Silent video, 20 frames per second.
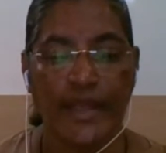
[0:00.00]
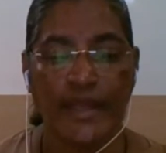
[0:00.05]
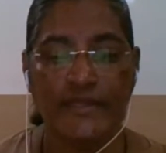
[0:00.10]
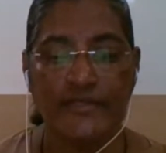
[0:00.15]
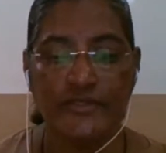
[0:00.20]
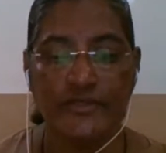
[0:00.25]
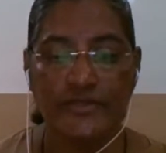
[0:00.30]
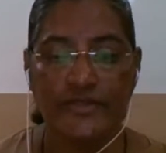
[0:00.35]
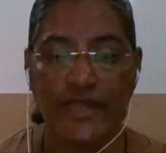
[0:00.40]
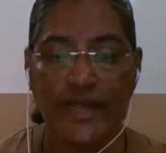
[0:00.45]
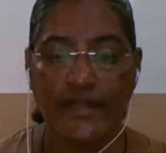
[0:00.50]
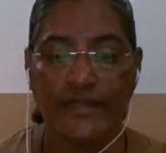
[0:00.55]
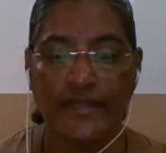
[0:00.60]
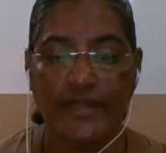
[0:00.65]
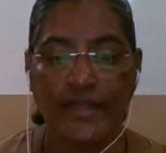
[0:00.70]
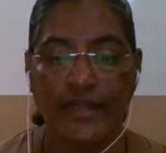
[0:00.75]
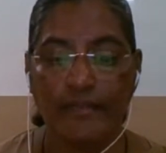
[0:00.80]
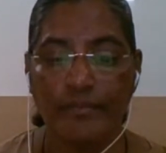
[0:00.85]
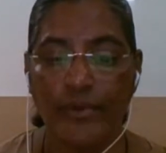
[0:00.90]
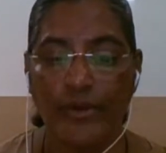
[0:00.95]
Add to that
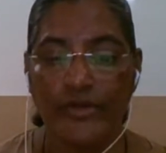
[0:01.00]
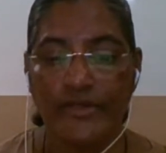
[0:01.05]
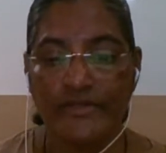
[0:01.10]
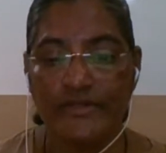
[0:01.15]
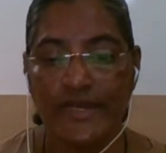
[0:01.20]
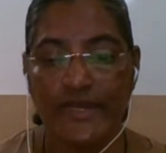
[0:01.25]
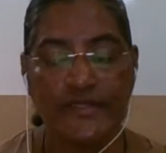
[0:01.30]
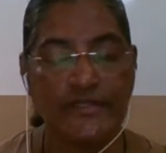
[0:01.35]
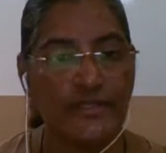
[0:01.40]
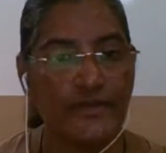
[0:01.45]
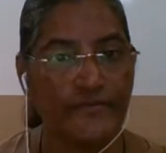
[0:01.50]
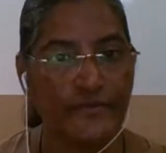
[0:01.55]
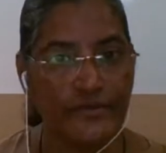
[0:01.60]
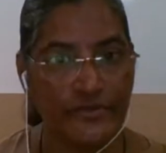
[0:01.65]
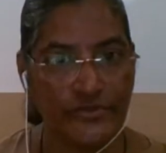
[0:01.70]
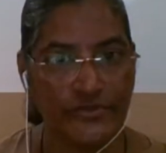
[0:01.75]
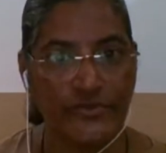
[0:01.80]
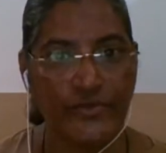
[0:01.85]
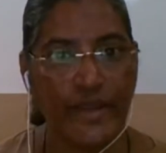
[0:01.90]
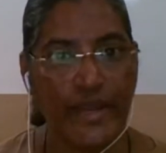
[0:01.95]
the inborn traits of
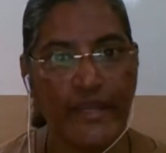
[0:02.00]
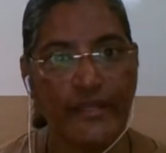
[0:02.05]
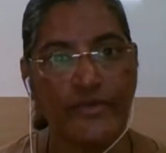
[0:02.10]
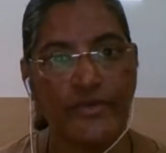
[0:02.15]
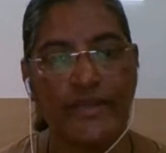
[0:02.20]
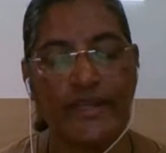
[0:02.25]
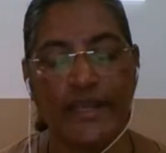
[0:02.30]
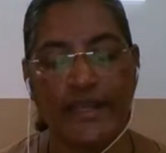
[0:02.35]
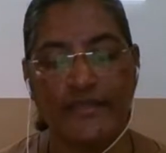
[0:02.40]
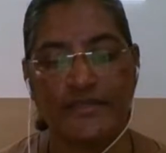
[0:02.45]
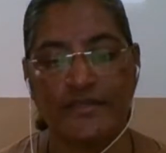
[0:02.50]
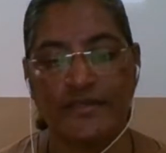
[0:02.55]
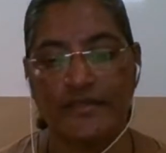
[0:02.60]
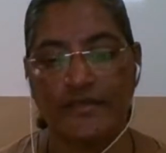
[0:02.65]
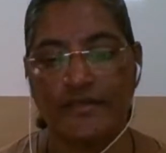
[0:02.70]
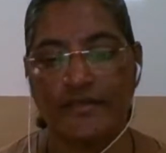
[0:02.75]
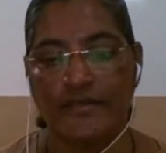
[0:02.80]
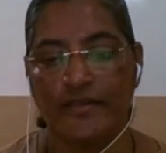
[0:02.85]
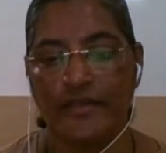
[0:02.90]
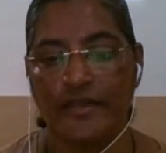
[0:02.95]
a true
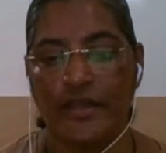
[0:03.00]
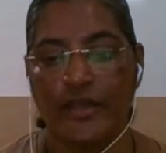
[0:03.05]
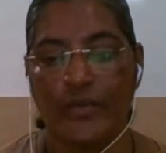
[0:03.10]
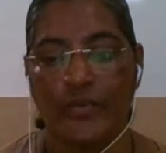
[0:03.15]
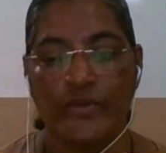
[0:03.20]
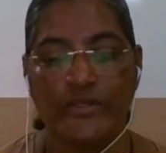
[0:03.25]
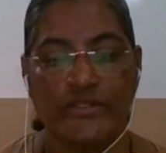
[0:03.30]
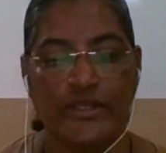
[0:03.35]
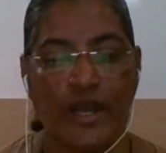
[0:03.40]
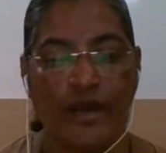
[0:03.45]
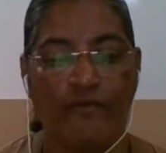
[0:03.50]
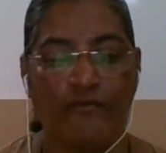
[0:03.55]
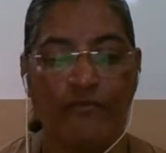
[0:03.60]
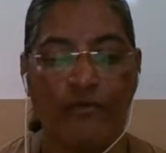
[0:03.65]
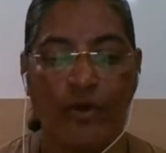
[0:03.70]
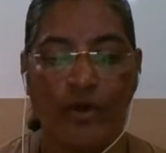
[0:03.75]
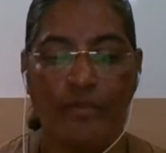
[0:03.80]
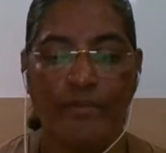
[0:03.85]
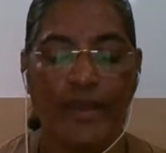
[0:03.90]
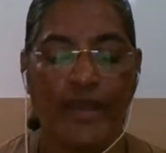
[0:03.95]
educator, which are
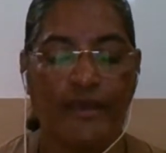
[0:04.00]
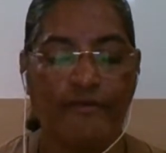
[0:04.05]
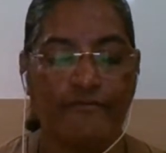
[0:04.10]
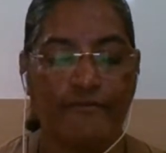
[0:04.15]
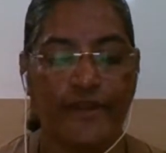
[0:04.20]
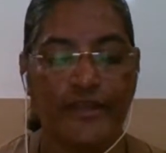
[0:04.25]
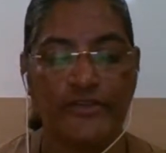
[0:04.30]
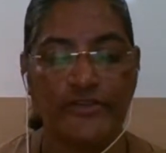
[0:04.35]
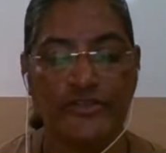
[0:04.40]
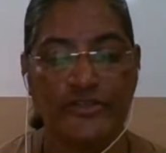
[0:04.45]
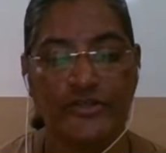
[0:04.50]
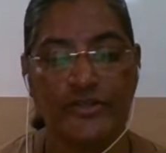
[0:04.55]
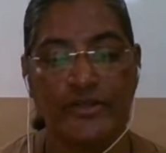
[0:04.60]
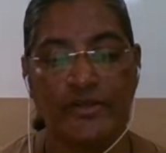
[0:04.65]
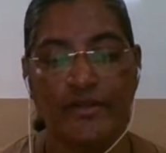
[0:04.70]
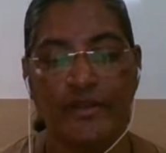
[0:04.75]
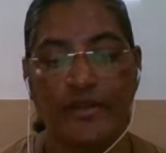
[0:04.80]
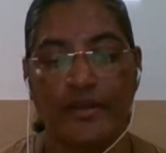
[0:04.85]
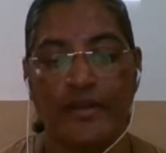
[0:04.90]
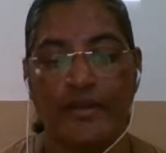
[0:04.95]
warm
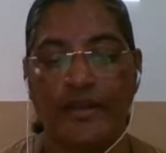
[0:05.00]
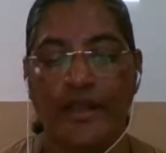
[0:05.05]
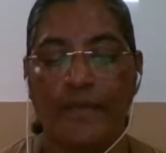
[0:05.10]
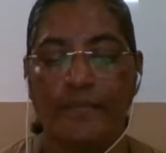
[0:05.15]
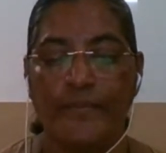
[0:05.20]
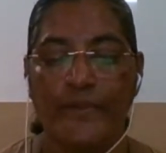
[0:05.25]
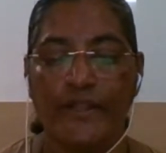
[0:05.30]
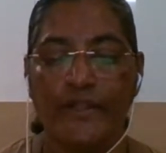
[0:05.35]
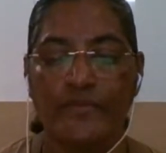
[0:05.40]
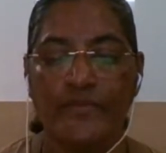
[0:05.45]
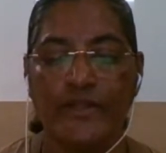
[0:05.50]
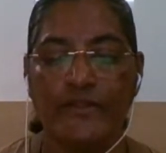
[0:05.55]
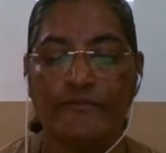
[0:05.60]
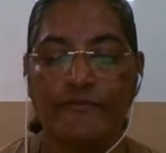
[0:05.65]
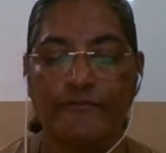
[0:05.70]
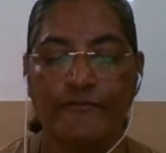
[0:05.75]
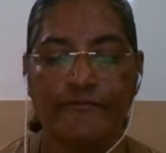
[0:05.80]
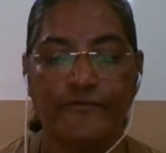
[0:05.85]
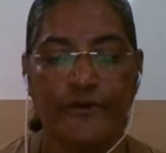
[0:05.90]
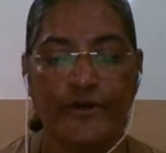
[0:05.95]
affection coupled with
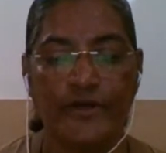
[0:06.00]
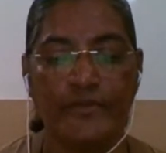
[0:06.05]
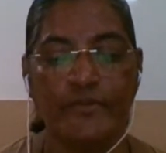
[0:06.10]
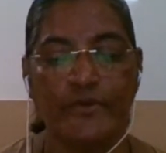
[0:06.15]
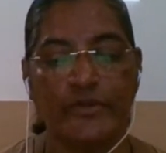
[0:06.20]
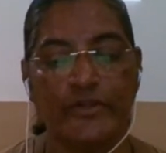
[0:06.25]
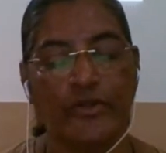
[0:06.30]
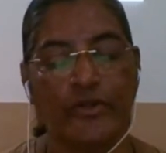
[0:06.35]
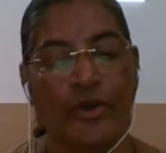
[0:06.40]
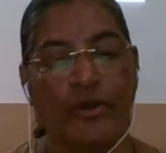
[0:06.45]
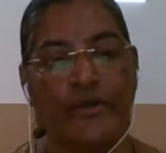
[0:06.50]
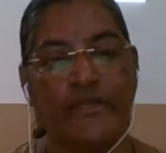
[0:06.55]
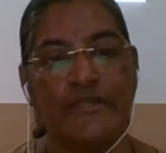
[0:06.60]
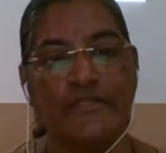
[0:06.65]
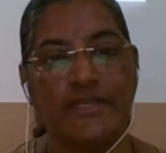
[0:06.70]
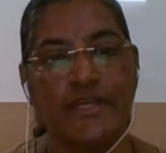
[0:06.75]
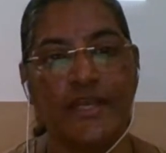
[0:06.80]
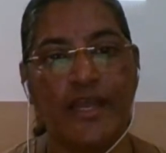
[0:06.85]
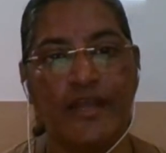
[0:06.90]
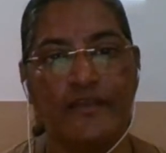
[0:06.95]
firm
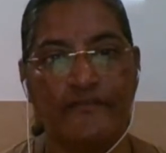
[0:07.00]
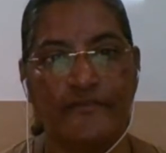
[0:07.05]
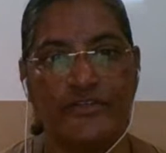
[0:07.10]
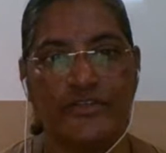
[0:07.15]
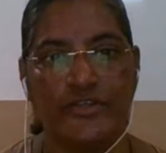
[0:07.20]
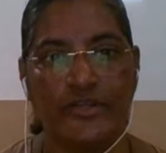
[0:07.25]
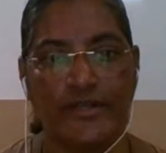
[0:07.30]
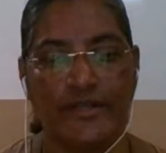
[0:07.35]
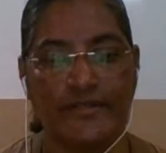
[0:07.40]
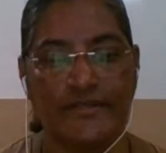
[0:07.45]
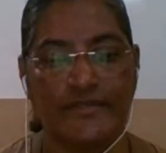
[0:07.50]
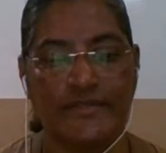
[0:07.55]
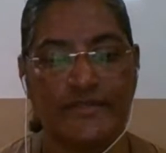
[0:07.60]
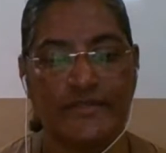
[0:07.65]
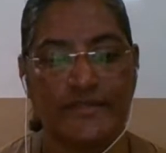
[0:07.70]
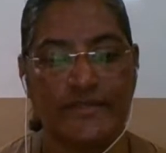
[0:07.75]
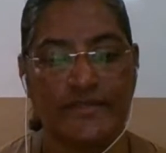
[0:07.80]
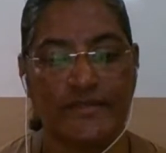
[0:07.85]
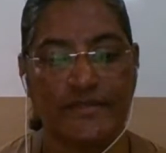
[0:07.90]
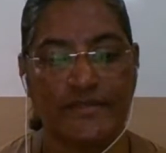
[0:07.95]
authority and
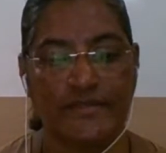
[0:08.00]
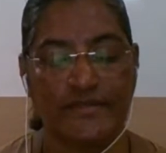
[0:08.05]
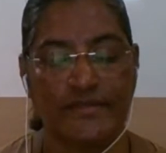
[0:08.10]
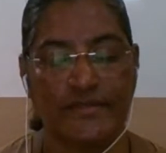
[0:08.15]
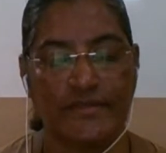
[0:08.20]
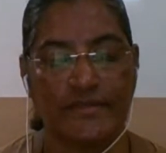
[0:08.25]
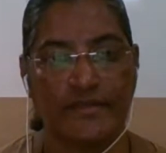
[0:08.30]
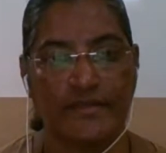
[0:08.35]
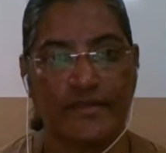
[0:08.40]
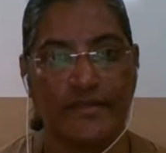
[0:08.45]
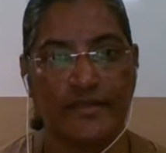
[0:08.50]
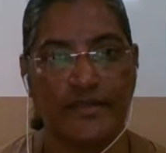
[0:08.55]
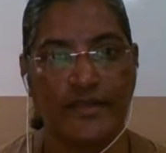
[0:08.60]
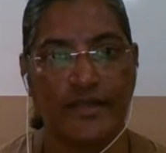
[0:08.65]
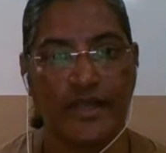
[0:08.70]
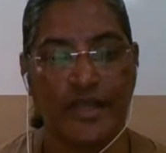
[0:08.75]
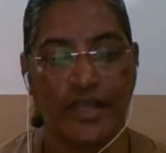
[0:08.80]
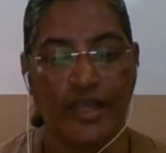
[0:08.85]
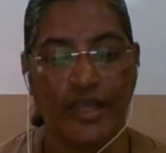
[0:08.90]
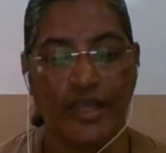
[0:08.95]
vigilance.
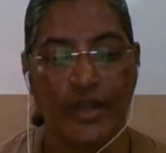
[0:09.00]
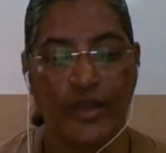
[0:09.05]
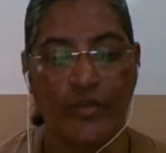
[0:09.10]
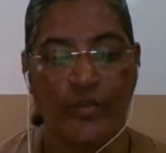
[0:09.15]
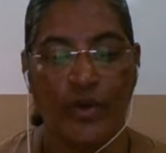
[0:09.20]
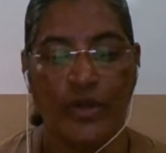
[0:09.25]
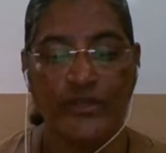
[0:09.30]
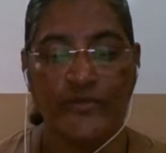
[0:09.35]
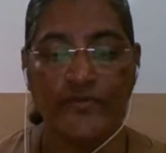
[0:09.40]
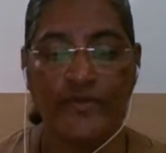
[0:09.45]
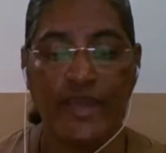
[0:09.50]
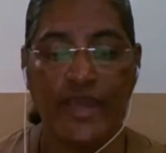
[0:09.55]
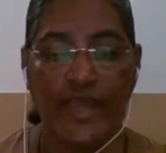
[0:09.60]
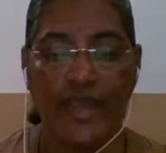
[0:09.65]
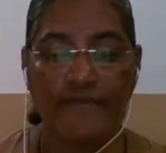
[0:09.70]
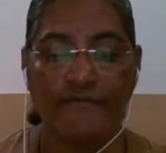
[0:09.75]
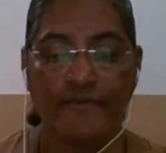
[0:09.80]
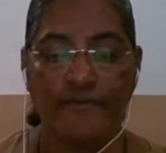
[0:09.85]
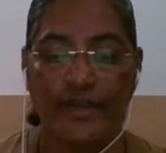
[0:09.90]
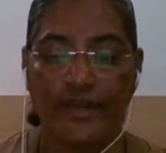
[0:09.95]
What we
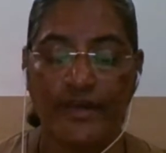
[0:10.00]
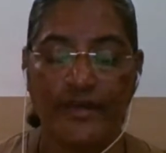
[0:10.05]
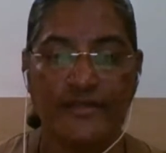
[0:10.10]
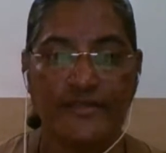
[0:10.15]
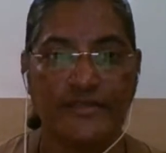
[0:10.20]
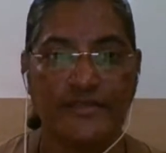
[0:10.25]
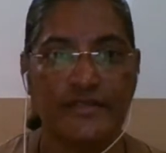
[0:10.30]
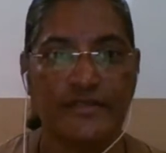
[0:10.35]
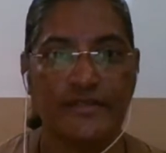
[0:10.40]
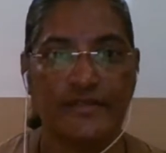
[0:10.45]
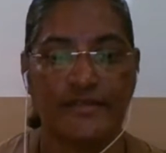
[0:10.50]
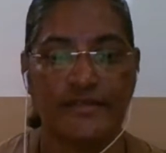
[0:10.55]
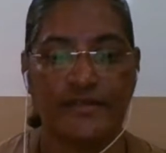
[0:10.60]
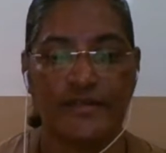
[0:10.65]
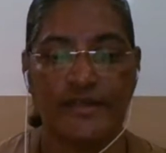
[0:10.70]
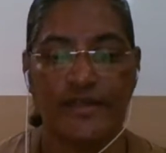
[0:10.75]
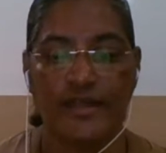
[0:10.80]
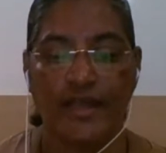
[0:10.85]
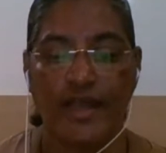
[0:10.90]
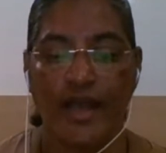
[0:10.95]
have learned,
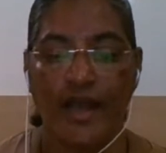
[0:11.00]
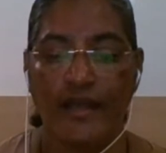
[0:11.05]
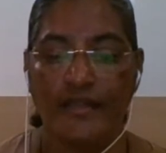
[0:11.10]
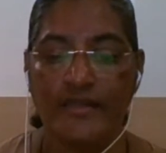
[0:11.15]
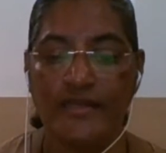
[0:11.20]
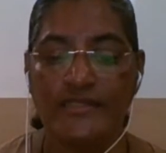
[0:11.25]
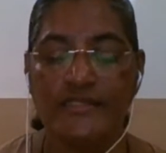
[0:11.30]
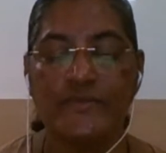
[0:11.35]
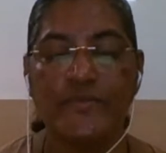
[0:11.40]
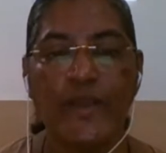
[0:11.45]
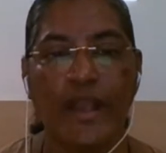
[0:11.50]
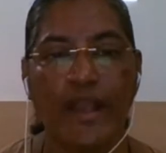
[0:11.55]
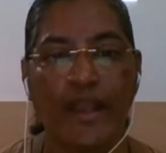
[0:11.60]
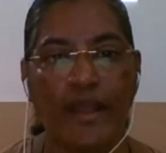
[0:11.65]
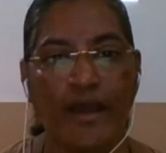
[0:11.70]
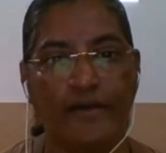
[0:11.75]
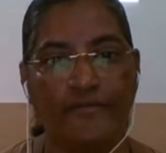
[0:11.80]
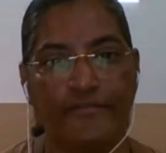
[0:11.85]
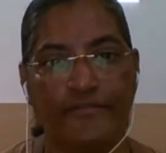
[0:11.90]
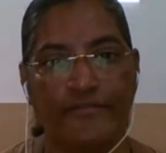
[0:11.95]
others will
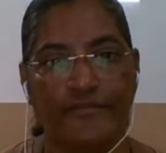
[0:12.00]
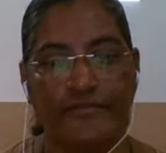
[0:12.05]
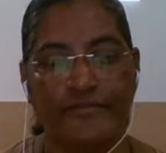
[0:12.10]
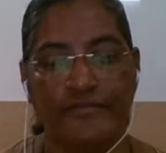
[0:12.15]
love,